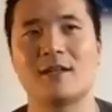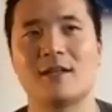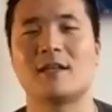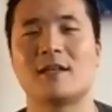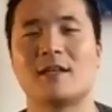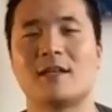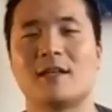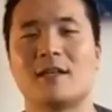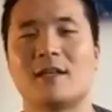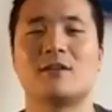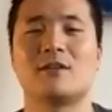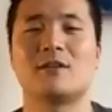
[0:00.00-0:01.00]
didn't want it to
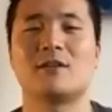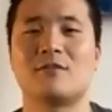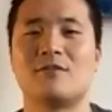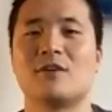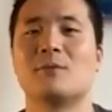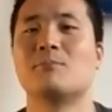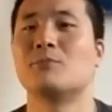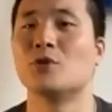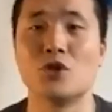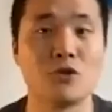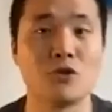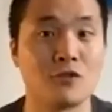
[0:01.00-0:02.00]
necessarily to
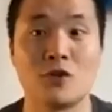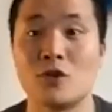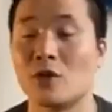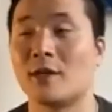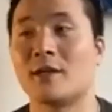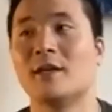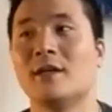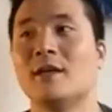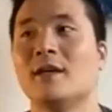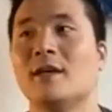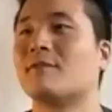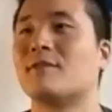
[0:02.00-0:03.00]
feel beautiful
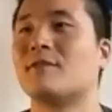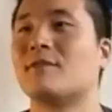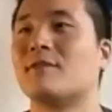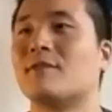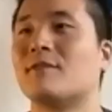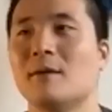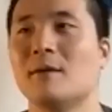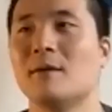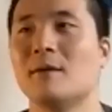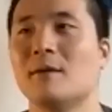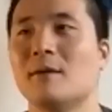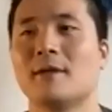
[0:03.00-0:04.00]
and uplifting.
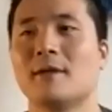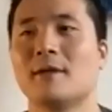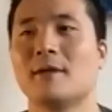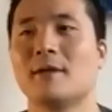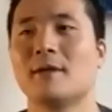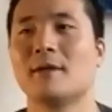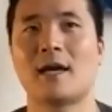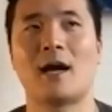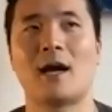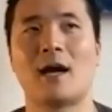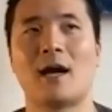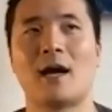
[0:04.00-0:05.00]
But
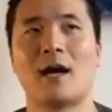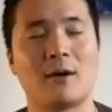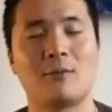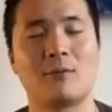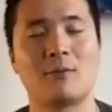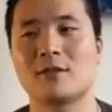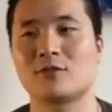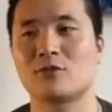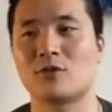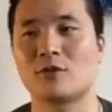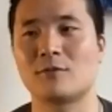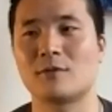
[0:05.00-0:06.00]
I wanted
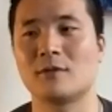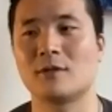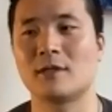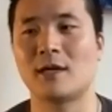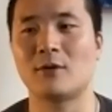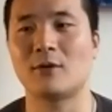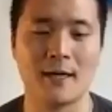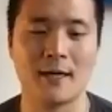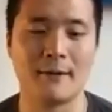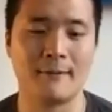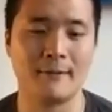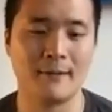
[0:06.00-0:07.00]
to sort of, that was
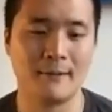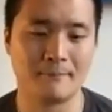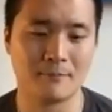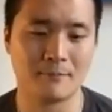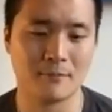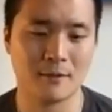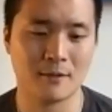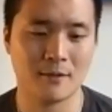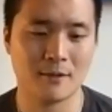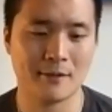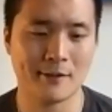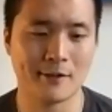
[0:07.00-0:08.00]
my
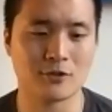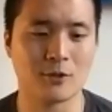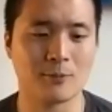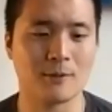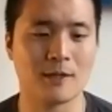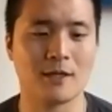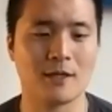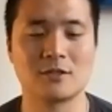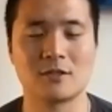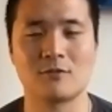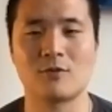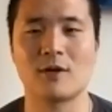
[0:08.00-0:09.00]

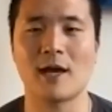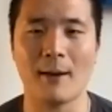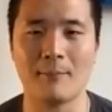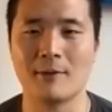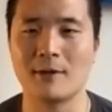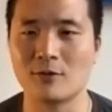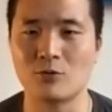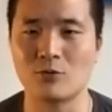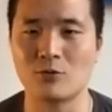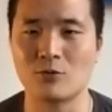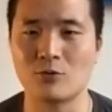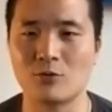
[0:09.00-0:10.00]
interpolations of what happened in
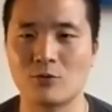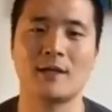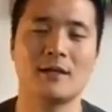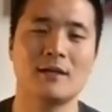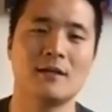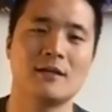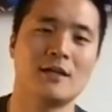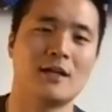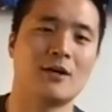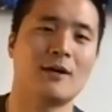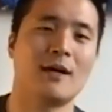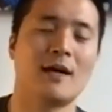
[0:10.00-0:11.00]
2020, you know,
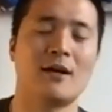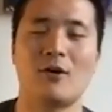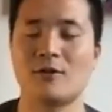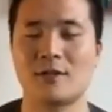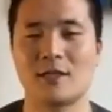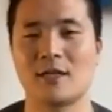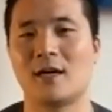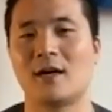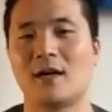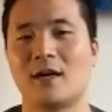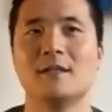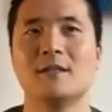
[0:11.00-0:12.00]
and all the
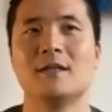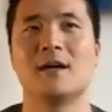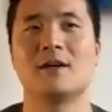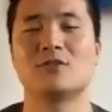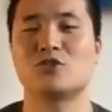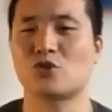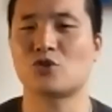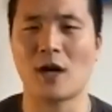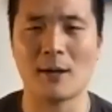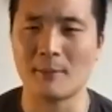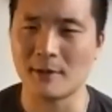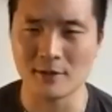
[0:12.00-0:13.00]

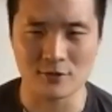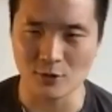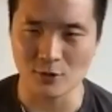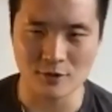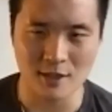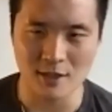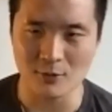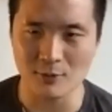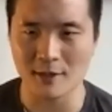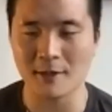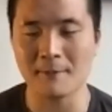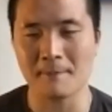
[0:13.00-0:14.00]
drama associated
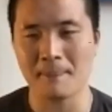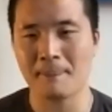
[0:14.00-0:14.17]
with it.